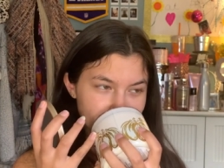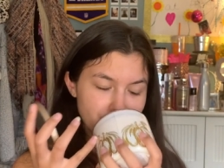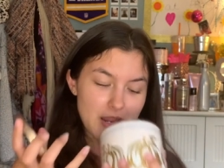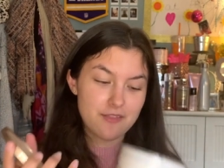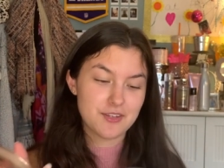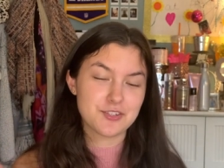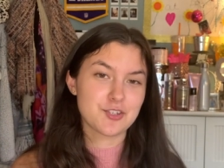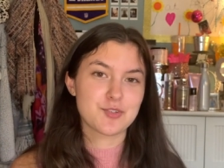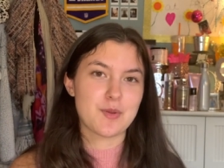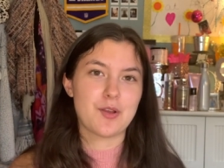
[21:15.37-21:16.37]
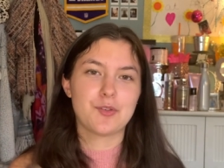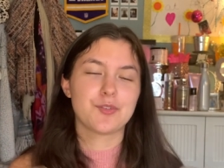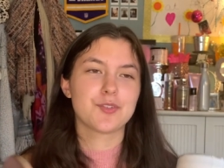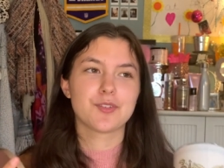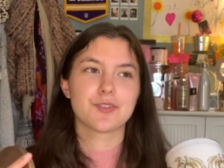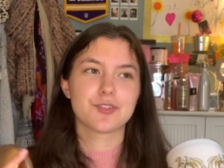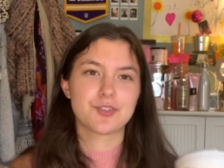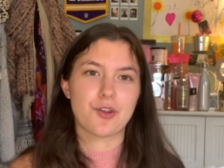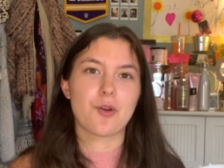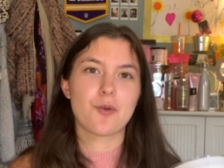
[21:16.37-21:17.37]
And this just smells
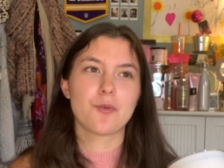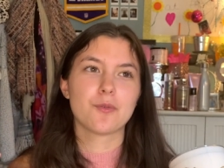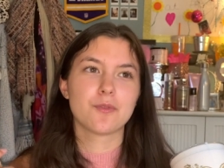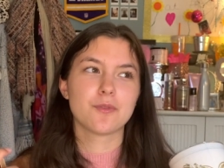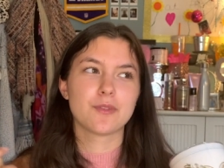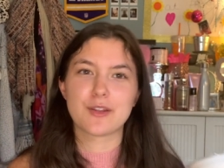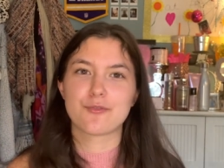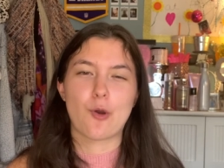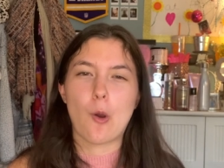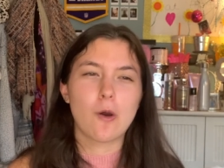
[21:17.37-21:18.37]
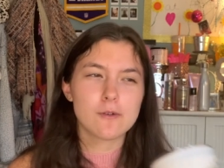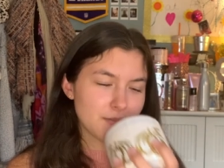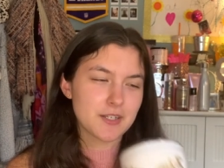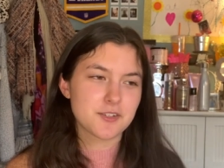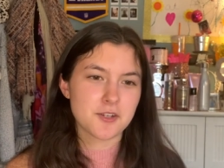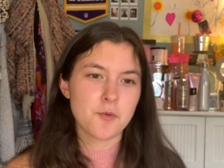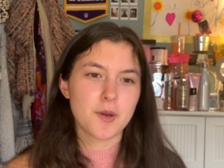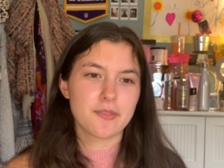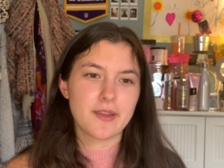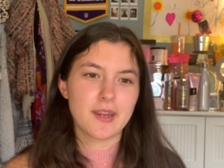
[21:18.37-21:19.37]
so like fall. It's so
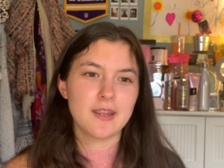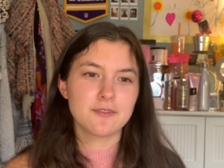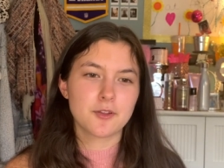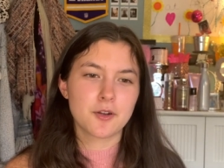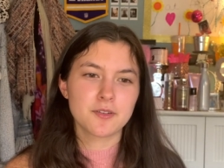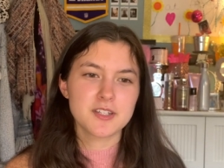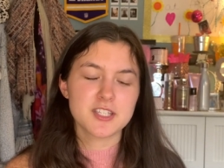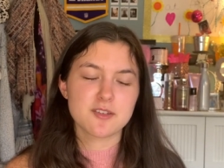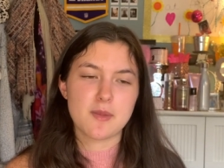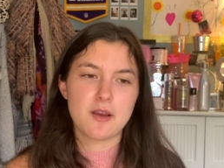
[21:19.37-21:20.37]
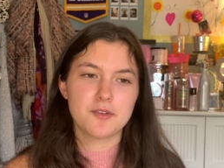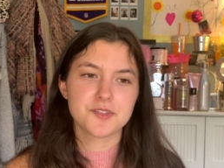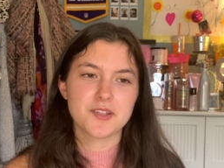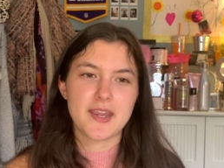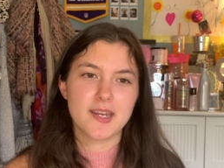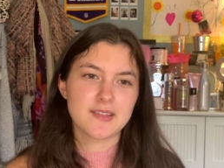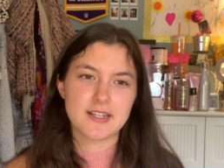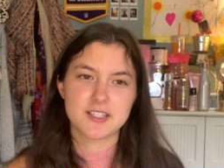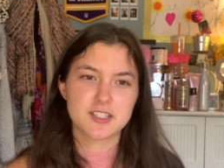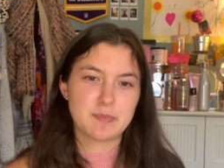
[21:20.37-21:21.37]
weird. Like it literally smells like
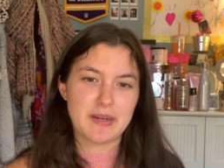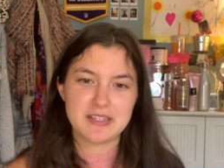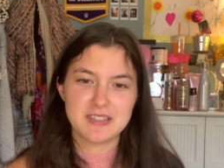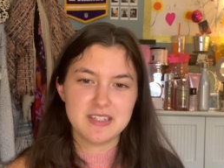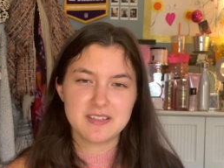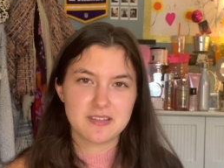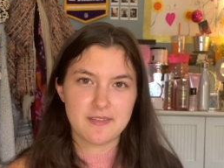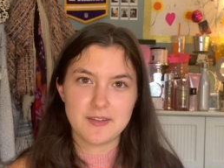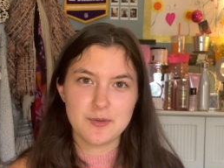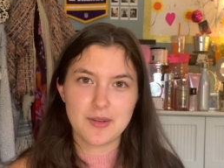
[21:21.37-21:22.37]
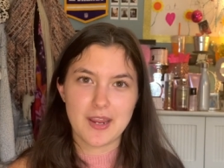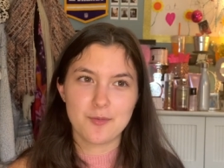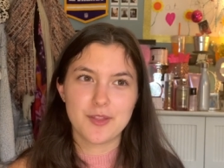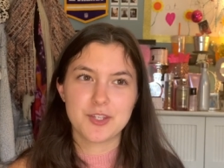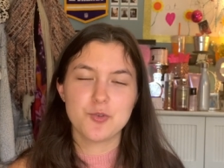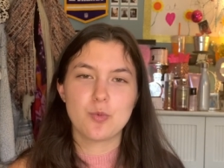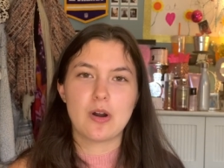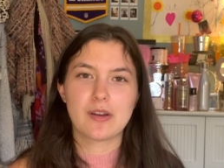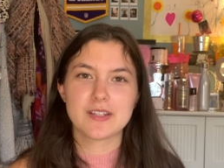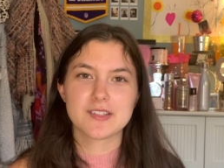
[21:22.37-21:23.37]
that spicy scent that you get when like you
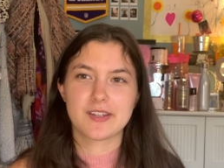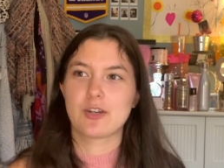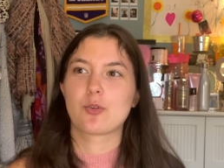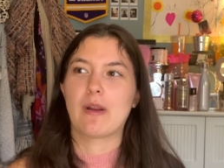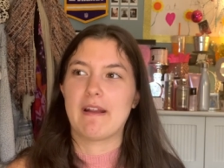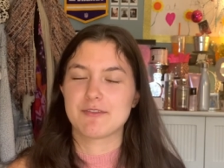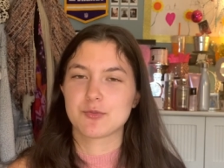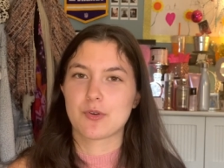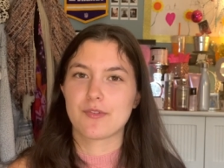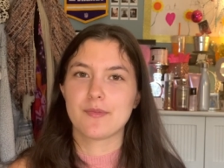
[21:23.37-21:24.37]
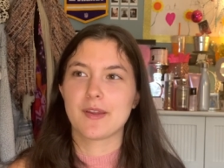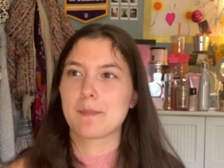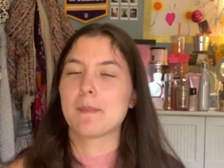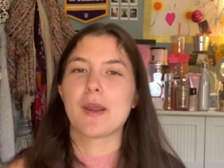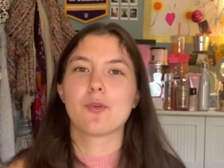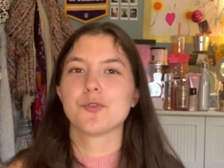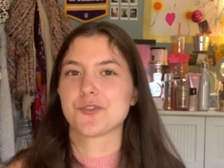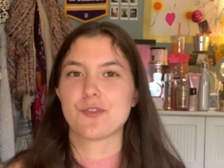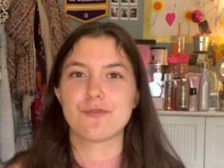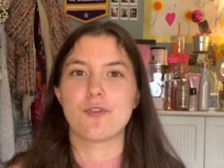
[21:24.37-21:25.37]
walk into like a craft store and like Michael's
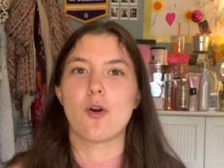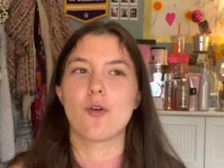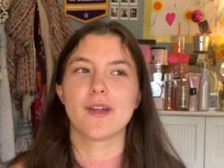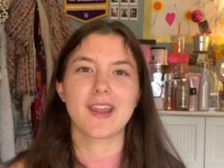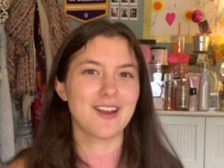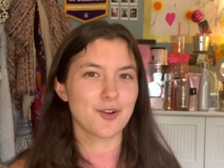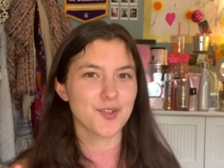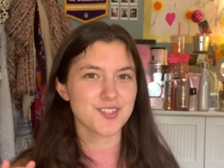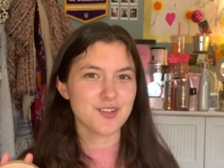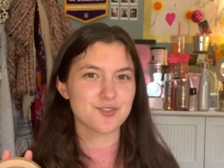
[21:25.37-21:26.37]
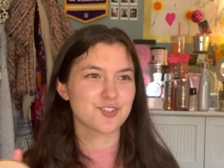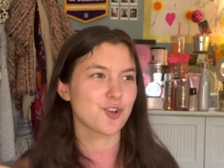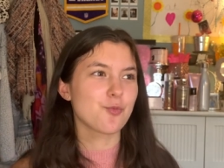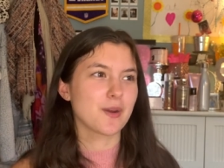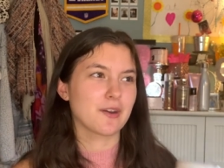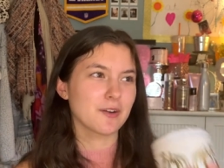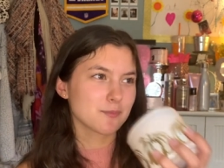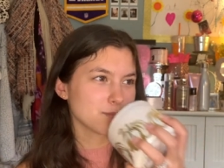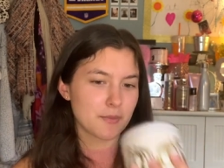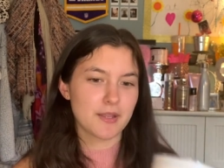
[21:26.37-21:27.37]
in the fall. Like I know that sounds so weird,
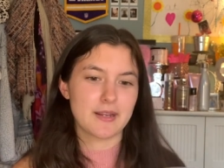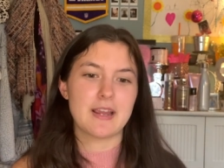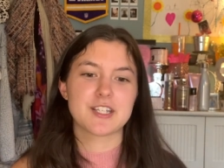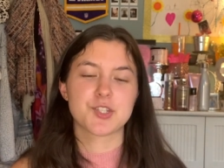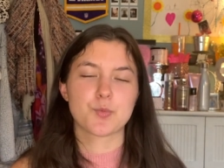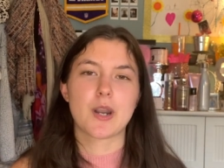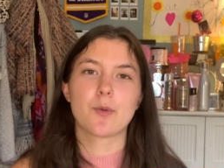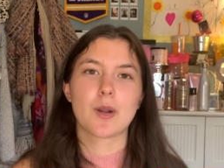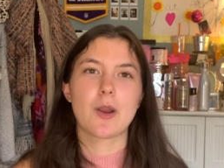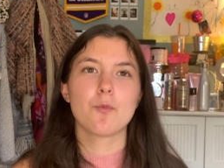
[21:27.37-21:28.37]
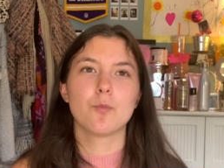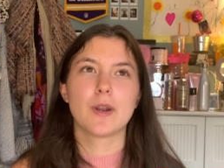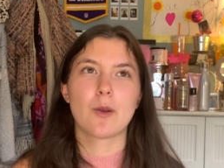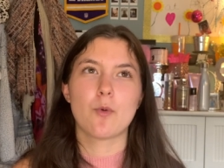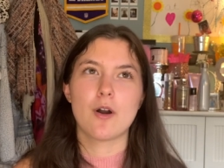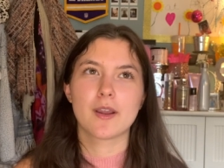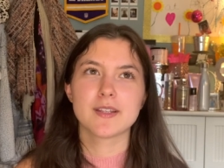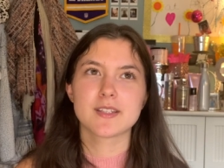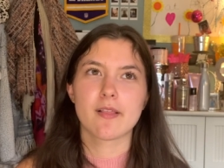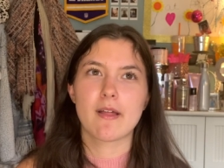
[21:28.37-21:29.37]
but like I swear when I when I walk
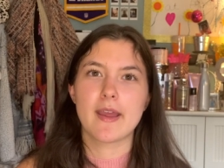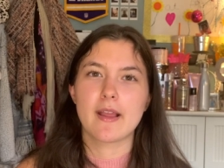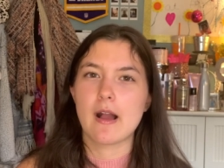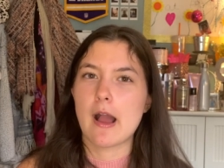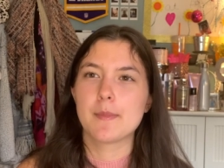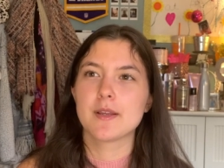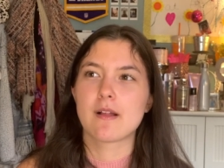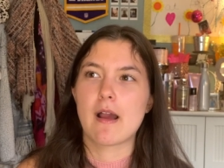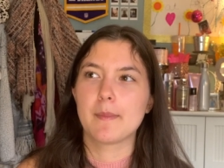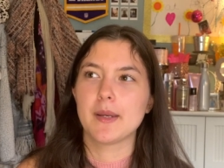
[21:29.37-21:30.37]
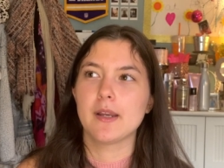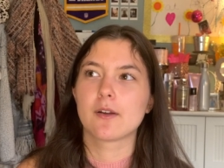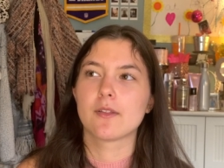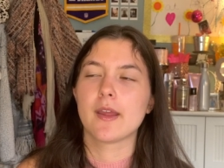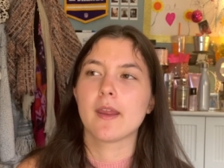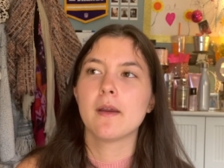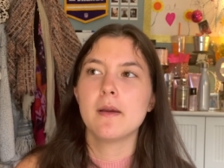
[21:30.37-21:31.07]
into like Hobby Lobby or like